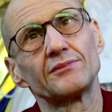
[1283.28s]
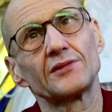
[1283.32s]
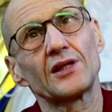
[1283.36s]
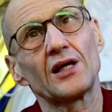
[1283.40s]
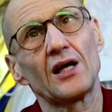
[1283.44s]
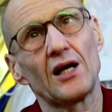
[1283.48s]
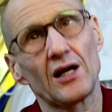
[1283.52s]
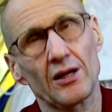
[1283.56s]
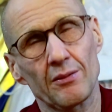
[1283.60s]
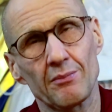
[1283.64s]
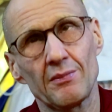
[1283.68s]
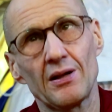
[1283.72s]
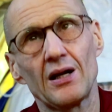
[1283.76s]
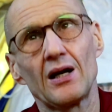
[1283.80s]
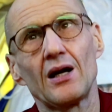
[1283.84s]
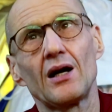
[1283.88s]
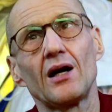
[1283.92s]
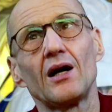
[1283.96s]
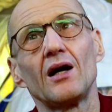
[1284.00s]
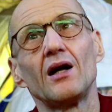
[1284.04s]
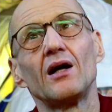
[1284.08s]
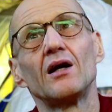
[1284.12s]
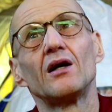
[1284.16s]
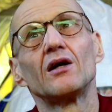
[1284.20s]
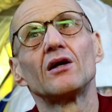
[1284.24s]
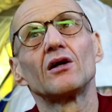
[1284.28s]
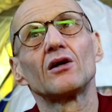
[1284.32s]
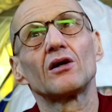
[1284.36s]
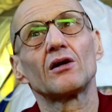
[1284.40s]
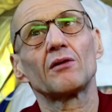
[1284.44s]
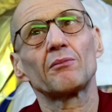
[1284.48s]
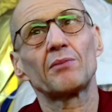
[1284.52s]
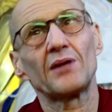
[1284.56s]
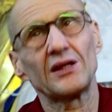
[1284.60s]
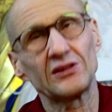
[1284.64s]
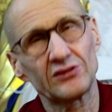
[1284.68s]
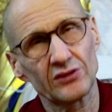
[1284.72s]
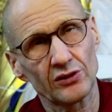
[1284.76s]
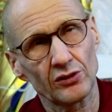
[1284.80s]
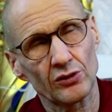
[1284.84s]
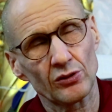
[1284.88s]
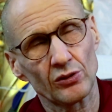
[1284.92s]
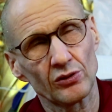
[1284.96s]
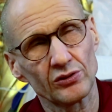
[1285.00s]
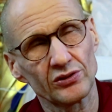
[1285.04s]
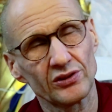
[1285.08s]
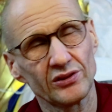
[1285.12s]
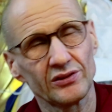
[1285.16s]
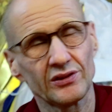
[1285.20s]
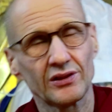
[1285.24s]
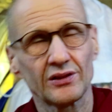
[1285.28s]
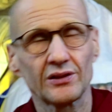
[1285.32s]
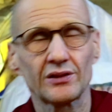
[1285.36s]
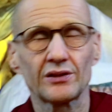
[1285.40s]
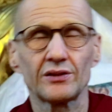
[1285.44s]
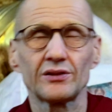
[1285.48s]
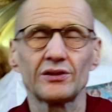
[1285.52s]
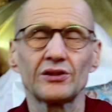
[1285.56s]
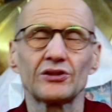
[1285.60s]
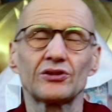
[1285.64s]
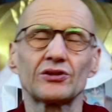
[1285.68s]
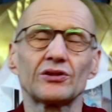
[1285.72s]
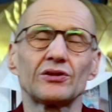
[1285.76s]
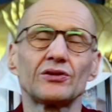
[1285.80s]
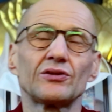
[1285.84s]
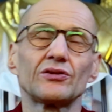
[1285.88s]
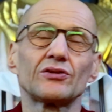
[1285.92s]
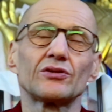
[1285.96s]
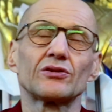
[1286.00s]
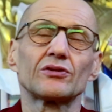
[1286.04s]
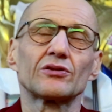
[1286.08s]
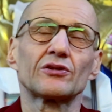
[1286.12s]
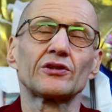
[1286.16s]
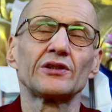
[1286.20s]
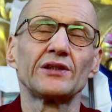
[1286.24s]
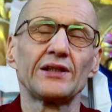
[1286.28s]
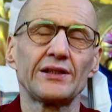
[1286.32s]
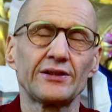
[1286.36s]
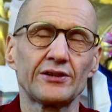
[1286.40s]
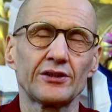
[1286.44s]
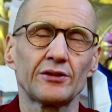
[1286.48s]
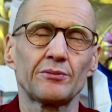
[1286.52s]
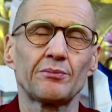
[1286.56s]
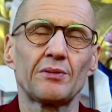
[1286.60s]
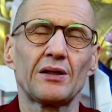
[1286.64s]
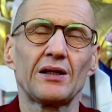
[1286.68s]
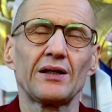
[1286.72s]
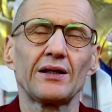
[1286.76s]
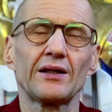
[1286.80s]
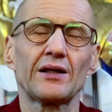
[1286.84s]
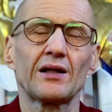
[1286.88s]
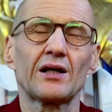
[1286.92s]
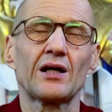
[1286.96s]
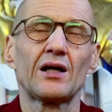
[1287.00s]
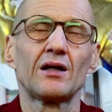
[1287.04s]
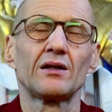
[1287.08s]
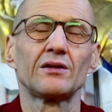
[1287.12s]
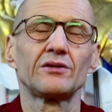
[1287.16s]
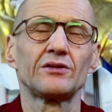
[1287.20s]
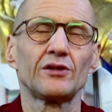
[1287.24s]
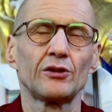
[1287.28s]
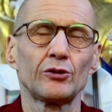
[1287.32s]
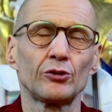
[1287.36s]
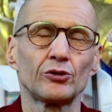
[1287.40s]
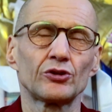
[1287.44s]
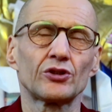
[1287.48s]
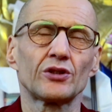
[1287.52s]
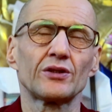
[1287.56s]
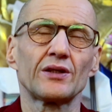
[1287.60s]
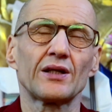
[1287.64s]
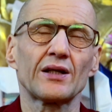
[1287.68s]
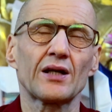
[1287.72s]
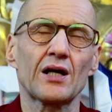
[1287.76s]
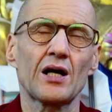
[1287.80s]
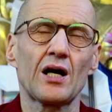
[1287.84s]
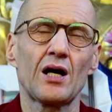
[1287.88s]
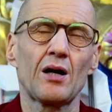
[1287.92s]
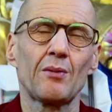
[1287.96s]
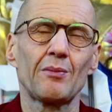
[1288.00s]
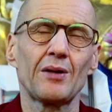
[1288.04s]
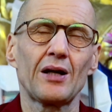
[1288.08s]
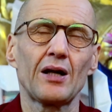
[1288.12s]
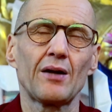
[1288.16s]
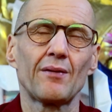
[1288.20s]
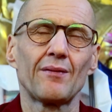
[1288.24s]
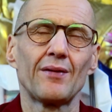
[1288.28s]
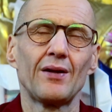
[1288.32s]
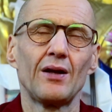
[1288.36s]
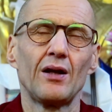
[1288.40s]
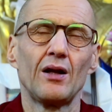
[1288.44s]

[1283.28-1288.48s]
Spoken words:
Karma. Present causes and conditions created by delusion and karma.